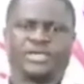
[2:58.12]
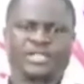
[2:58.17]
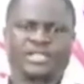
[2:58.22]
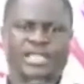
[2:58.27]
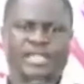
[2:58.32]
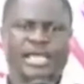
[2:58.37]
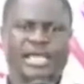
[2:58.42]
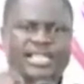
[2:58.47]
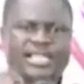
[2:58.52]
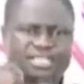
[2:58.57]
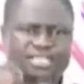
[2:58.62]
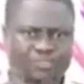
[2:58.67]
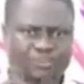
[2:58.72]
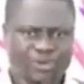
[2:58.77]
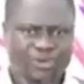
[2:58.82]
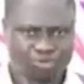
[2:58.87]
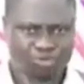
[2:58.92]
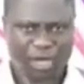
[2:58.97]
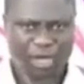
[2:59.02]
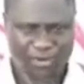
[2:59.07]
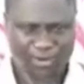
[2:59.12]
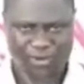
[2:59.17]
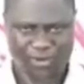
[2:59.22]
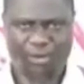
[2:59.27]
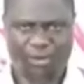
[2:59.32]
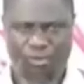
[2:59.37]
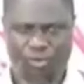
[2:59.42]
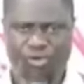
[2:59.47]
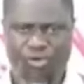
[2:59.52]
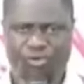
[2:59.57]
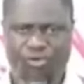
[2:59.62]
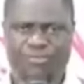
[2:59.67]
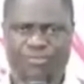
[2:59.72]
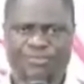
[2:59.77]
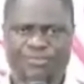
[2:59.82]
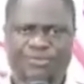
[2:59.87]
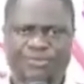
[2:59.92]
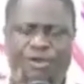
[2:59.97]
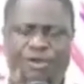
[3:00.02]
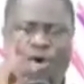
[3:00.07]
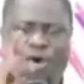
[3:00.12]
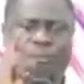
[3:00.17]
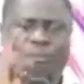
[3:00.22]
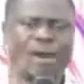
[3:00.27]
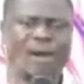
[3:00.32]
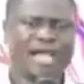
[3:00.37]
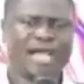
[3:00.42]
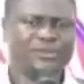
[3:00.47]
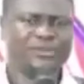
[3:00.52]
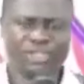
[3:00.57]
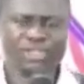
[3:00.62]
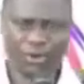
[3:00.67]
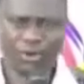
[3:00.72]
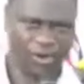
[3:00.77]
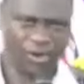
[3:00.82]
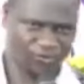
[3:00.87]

Now in the spiritual realm, no, or mine in her